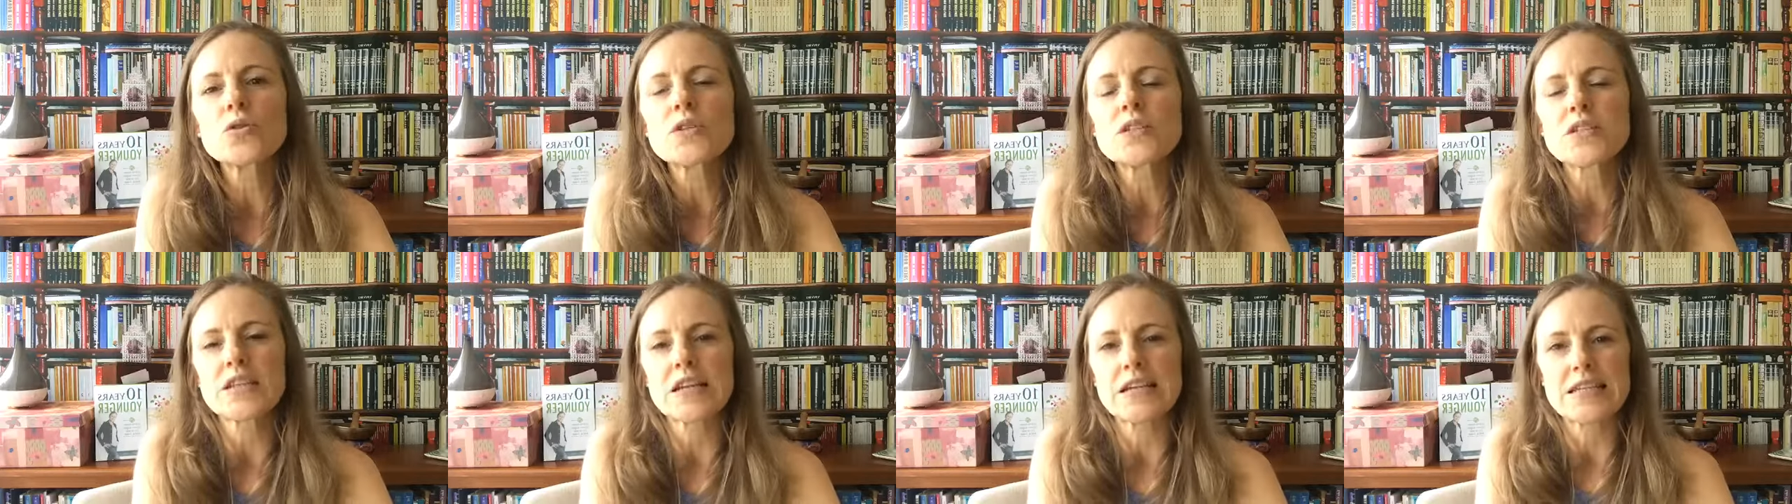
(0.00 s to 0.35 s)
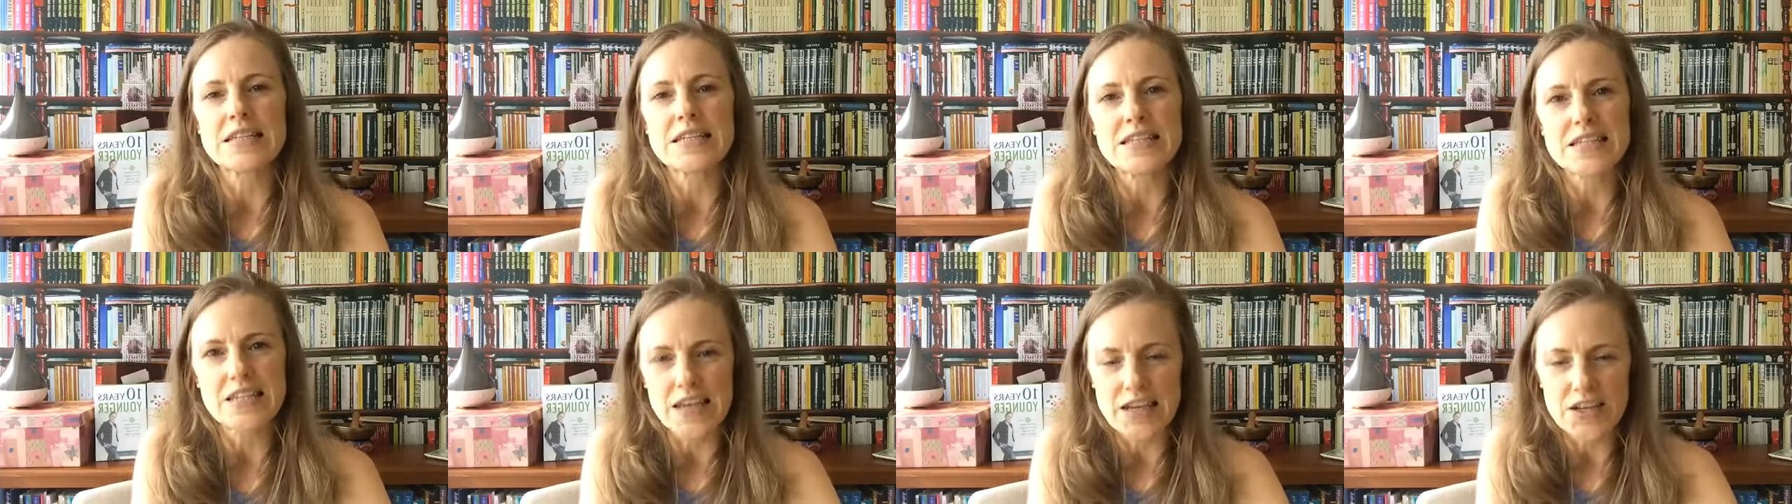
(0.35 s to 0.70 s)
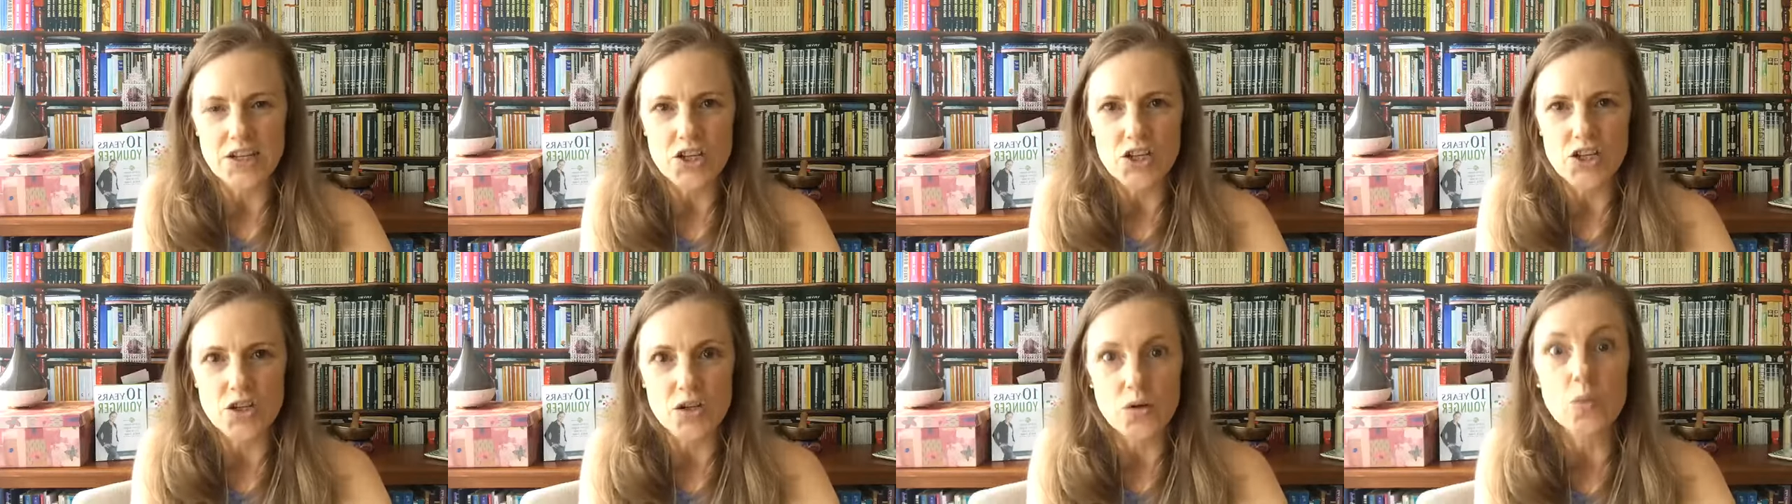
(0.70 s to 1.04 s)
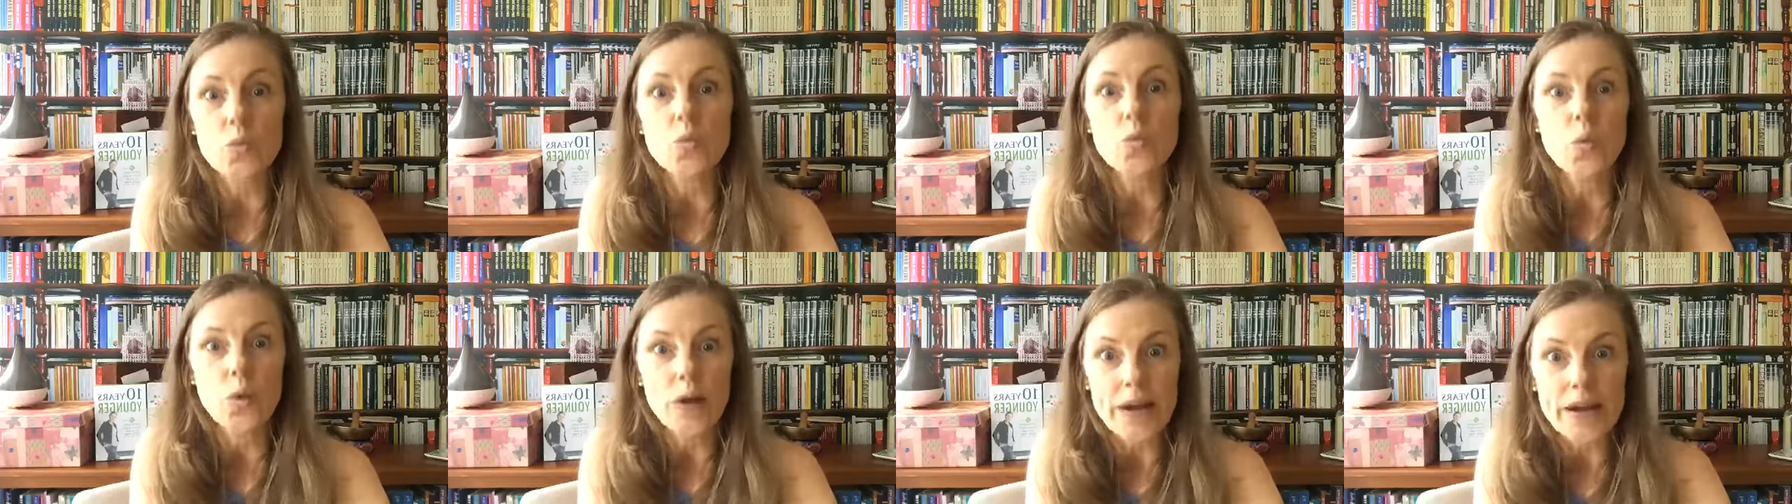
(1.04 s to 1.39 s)

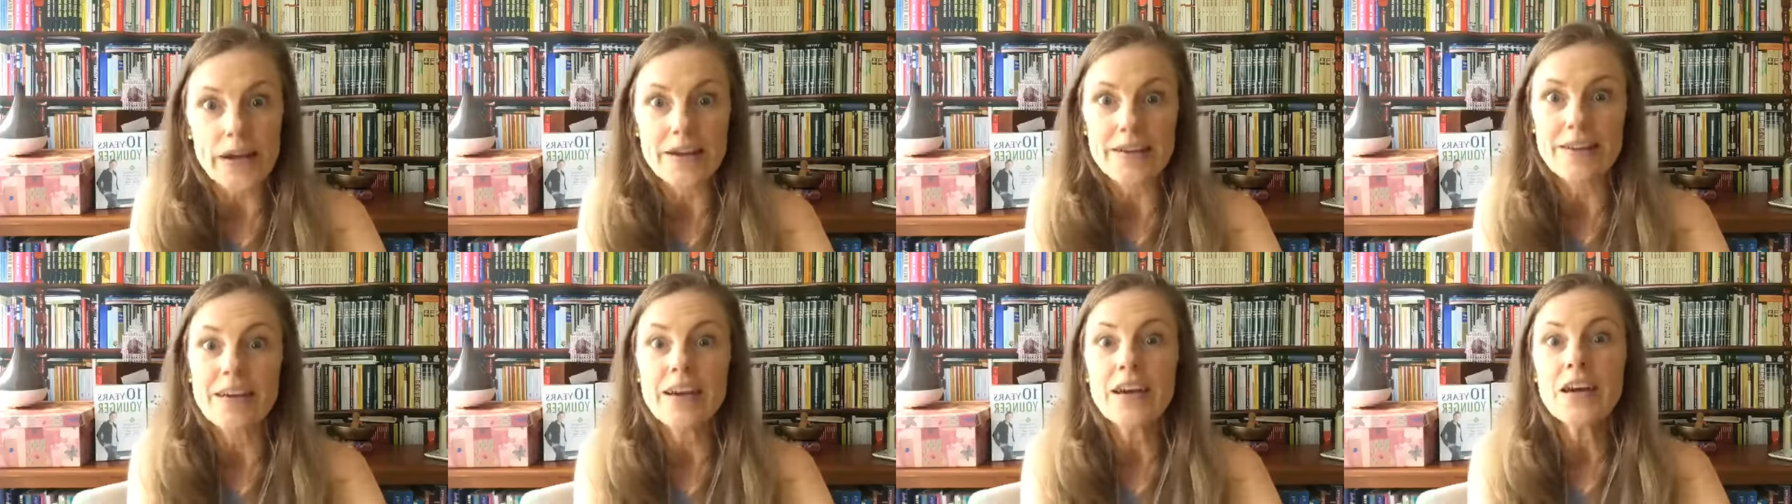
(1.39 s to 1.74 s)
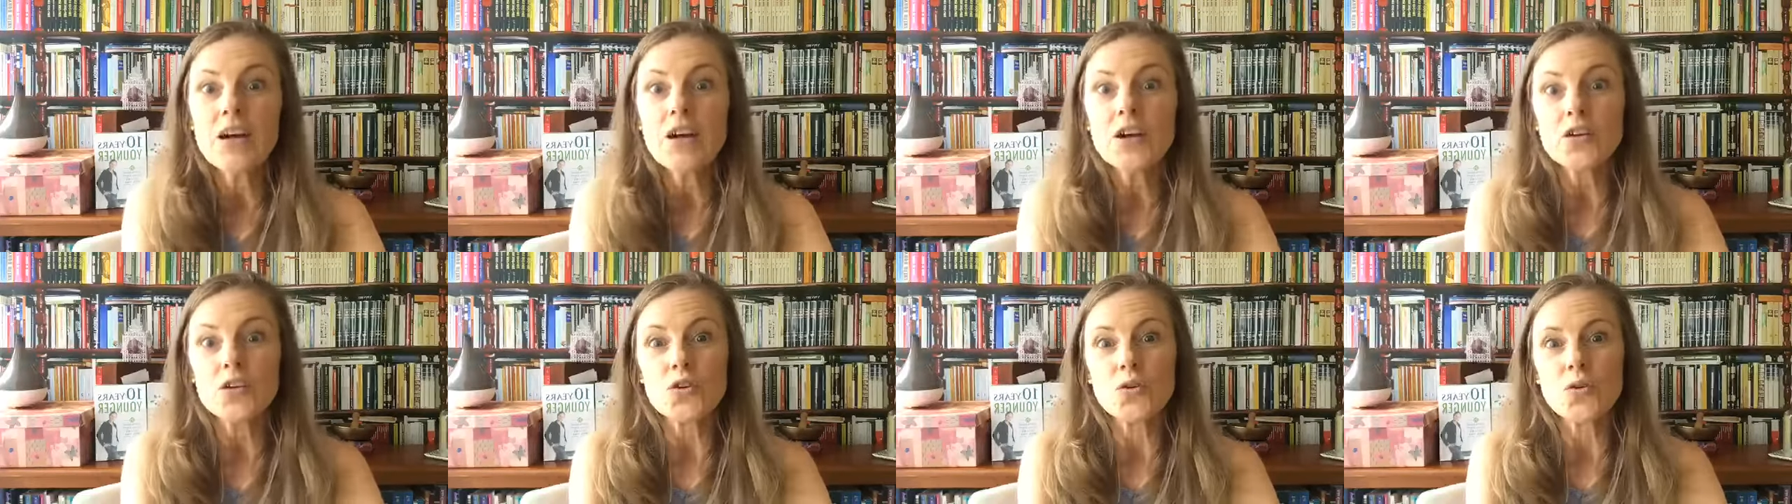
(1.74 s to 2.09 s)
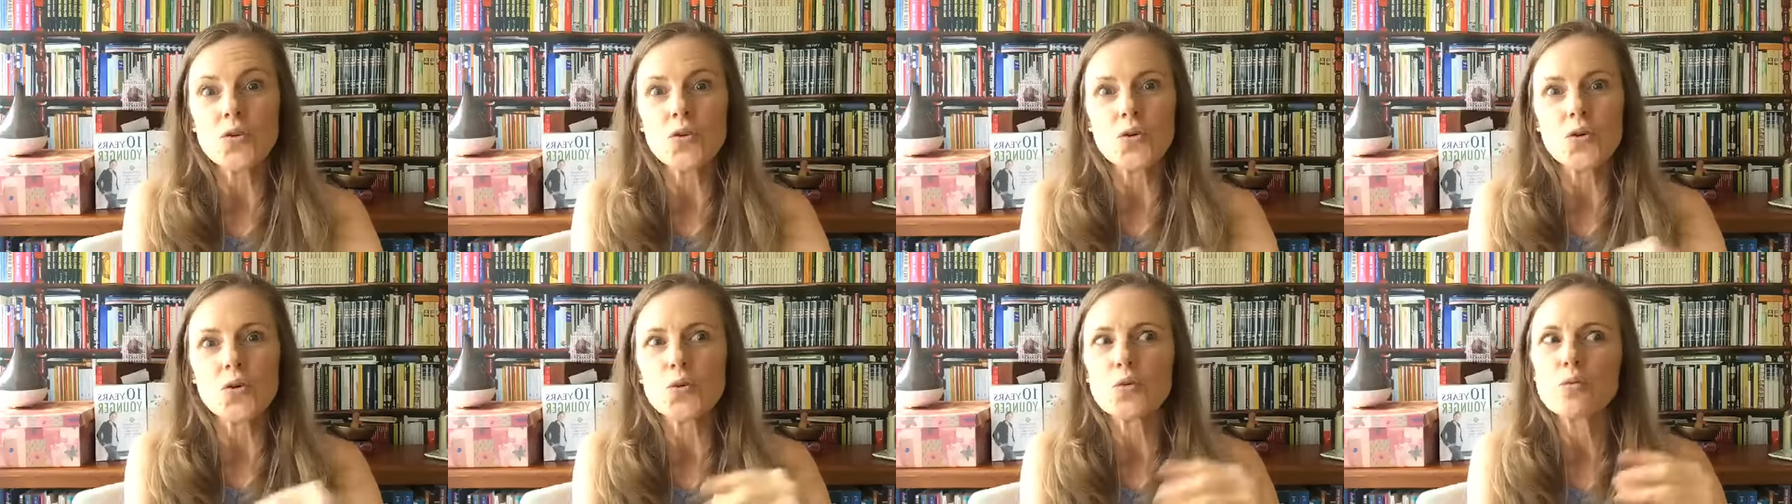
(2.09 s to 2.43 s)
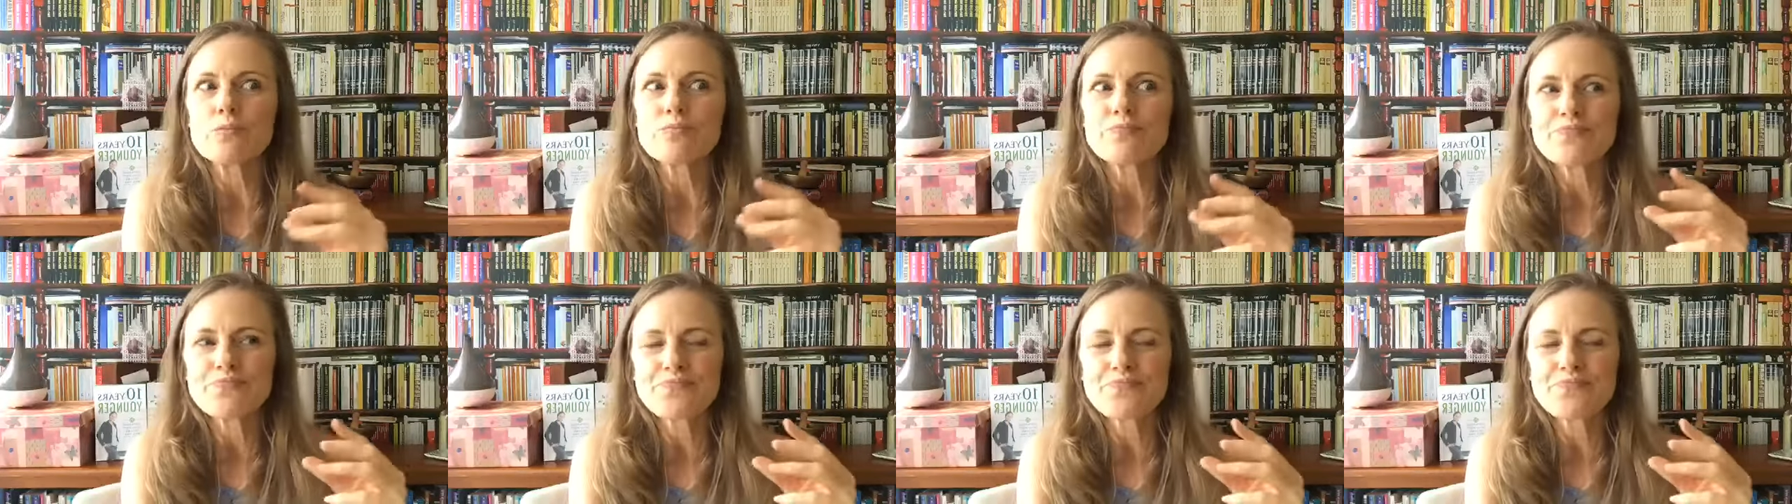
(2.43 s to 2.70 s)
sensation when you